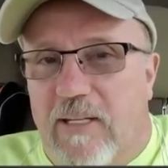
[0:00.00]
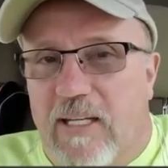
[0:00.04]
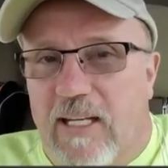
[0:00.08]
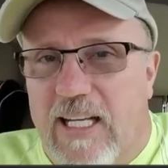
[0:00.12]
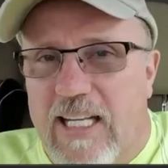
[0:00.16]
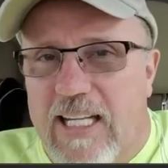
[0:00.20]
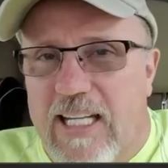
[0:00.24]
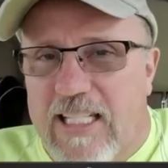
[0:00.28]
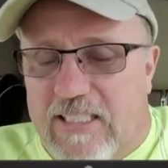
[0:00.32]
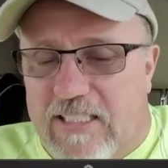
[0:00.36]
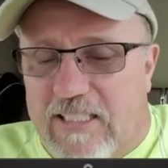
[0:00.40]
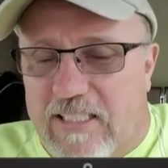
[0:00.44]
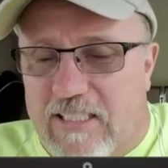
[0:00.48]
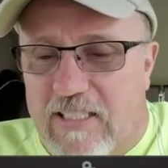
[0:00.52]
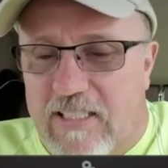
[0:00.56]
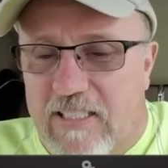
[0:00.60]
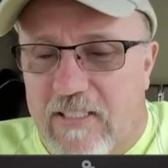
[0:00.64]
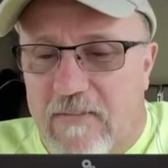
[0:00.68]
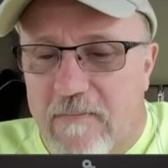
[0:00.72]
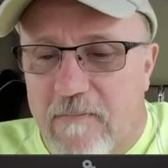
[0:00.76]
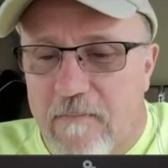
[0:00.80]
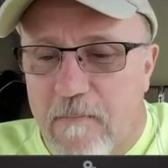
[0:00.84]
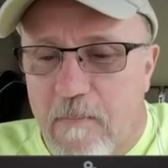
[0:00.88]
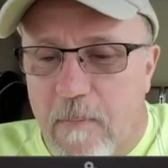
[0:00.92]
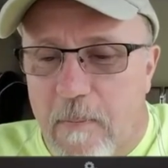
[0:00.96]
release,
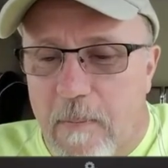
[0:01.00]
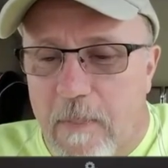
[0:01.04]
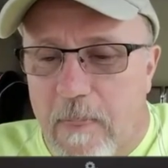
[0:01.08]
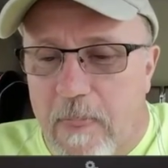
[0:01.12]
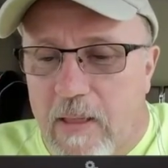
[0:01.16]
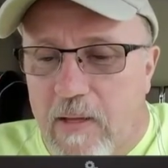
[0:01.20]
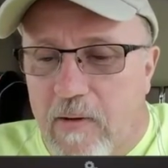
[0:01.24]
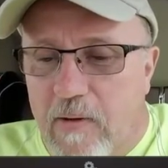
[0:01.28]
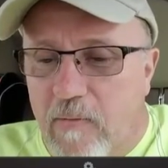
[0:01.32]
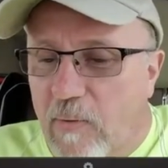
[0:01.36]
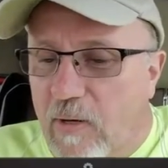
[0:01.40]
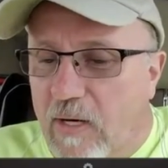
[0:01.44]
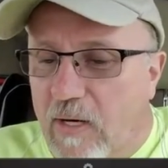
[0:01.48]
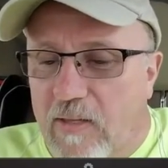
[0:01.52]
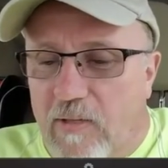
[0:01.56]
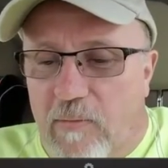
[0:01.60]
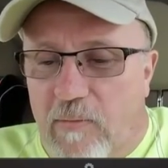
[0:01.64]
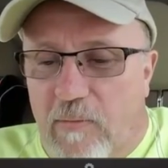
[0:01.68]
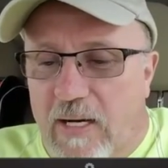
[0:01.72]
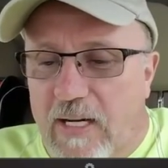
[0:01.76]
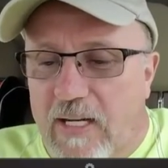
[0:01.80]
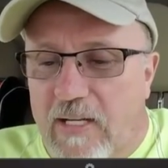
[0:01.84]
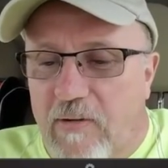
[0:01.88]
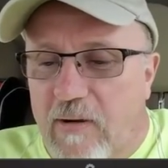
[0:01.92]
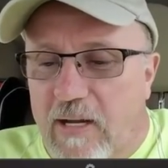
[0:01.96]
where the
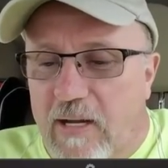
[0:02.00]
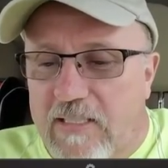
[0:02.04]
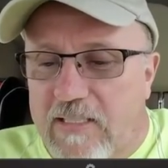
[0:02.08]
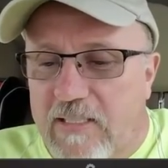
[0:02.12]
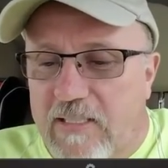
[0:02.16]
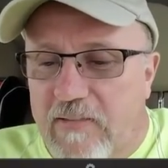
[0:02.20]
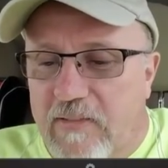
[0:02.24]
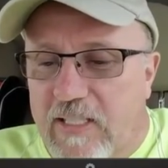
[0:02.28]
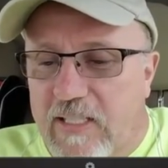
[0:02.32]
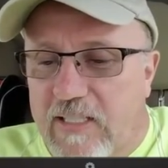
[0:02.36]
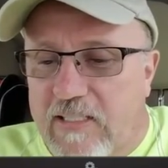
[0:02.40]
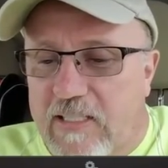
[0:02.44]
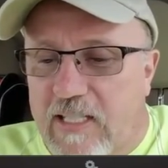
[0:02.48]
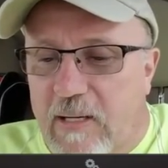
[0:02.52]
radioactivity